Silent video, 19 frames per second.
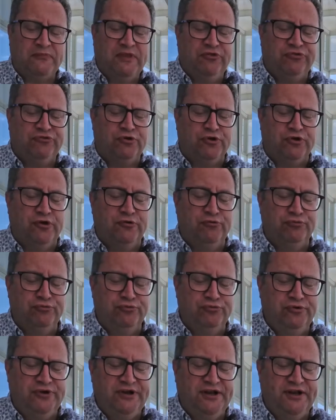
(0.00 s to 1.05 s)
It's got a
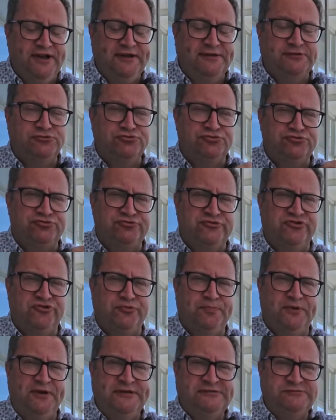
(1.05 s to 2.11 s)
really
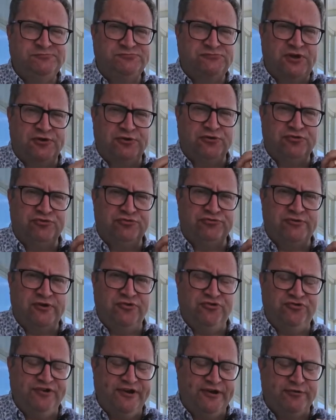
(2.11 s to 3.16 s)
crisp and
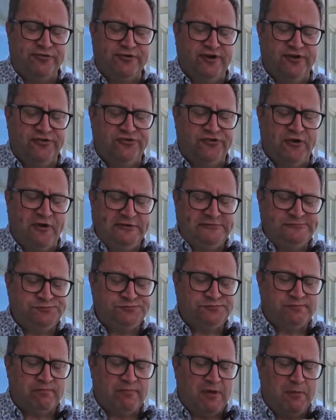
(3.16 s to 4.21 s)
crunchy crust,
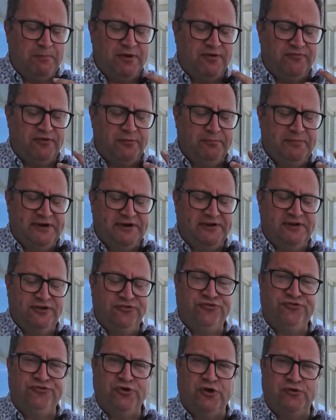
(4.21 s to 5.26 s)
but the middle is
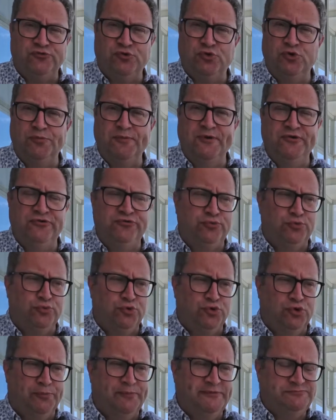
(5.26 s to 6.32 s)
soft, almost
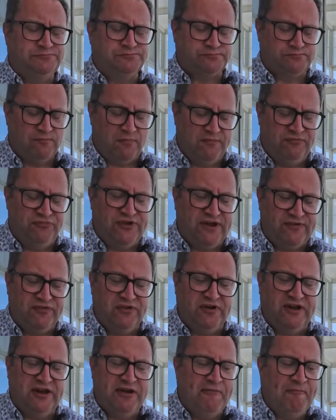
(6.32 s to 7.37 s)
warm,
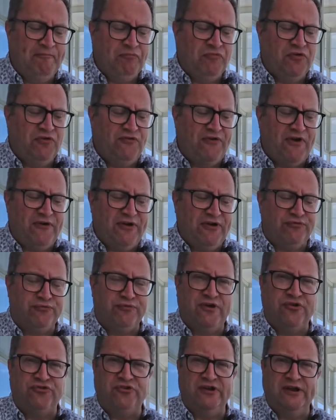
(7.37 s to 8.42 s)
definitely very
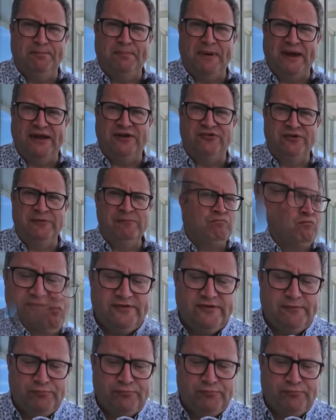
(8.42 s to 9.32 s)
freshly baked. The